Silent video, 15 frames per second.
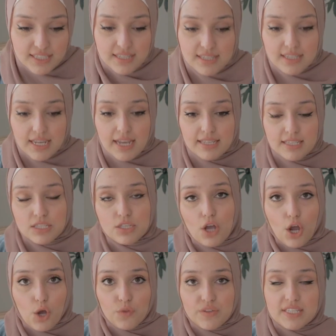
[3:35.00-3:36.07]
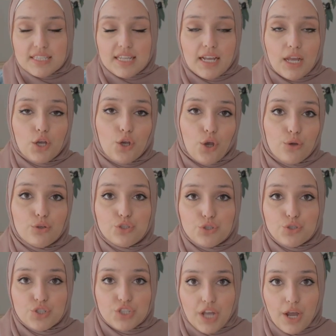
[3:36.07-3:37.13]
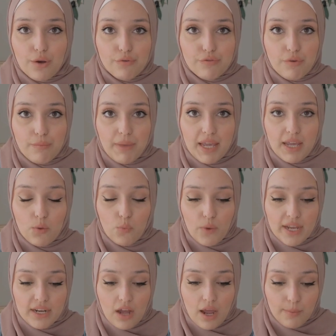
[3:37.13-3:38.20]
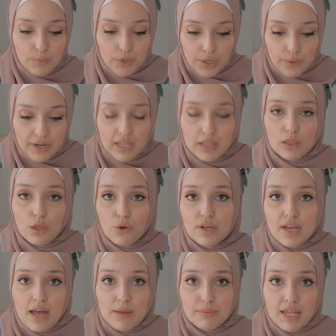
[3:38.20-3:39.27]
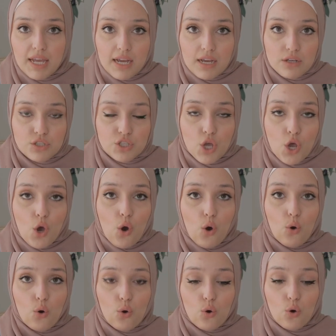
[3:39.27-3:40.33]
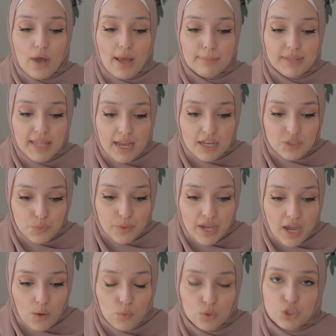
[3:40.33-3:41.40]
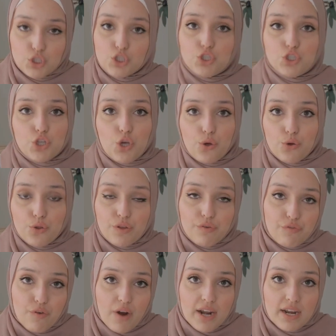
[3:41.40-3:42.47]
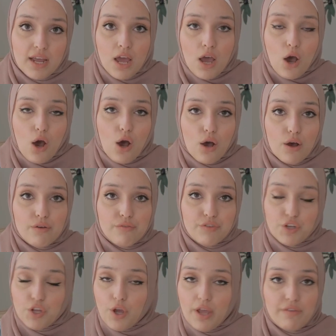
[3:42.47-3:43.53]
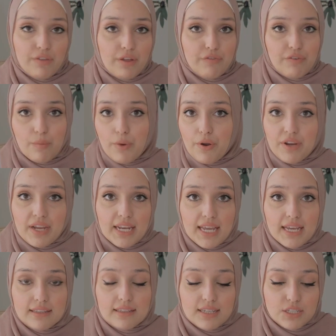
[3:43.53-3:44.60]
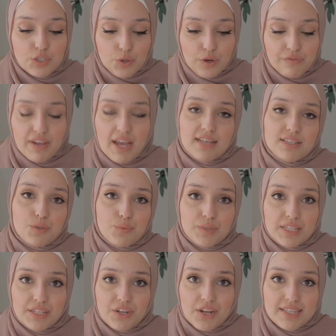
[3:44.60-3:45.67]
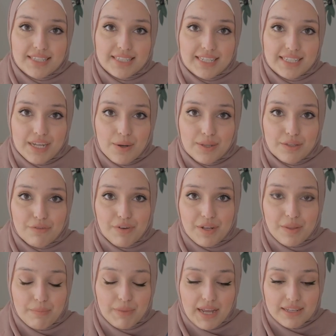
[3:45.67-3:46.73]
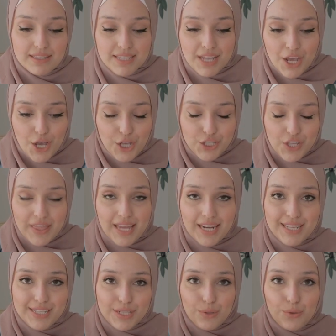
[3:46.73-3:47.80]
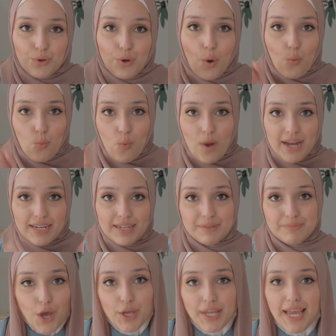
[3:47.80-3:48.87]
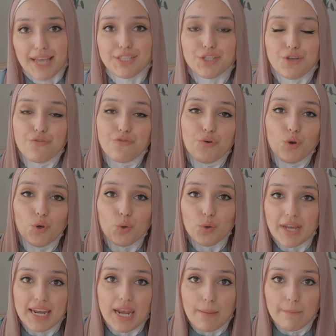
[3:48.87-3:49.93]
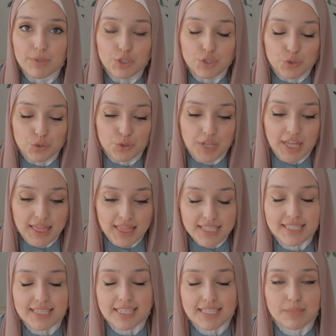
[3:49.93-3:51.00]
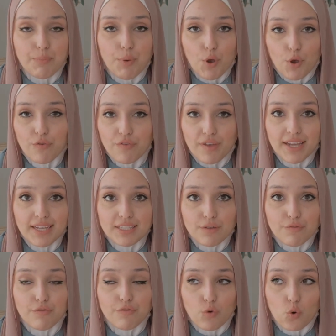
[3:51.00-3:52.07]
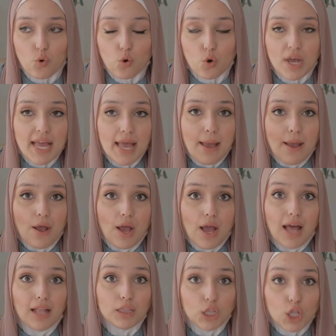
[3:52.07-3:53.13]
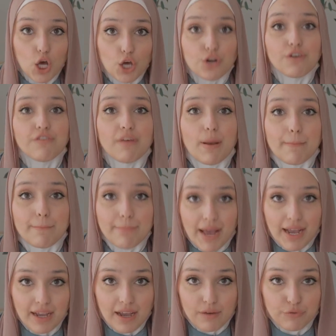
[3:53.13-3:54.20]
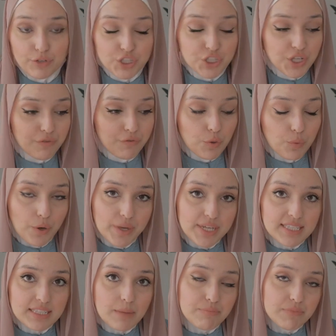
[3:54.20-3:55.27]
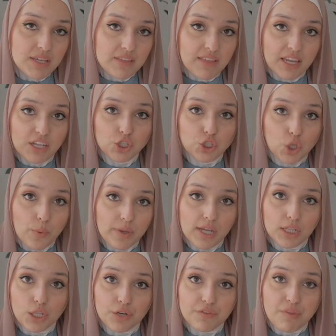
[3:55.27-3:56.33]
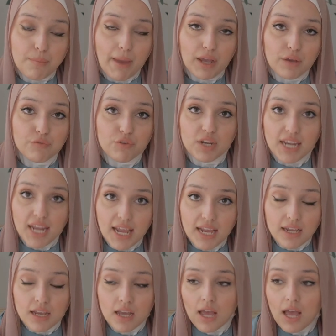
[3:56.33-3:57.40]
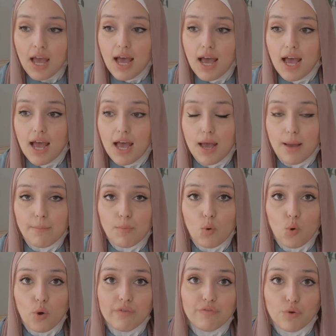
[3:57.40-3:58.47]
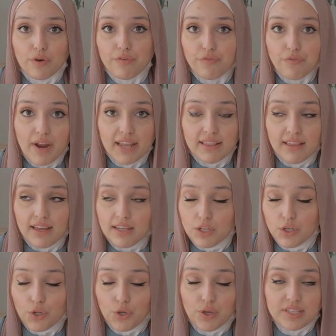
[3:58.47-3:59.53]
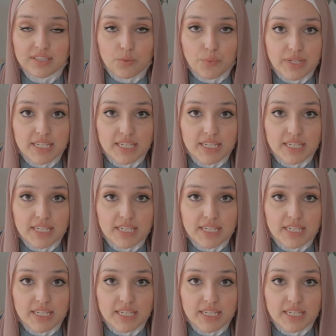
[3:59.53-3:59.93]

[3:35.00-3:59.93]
is a style, this is like a go-to style for me when I'm wearing a low cut blouse, or a blouse where I want to show the front of, you know, either if I'm wearing a necklace or if it has a really nice detail at the front of the blouse. So that is look one. Okay, so for look number two, this is perfect for a lot of back coverage. So if you're wearing something that is showing a lot of the back of your neck, or if you're afraid that, you know, it's a windy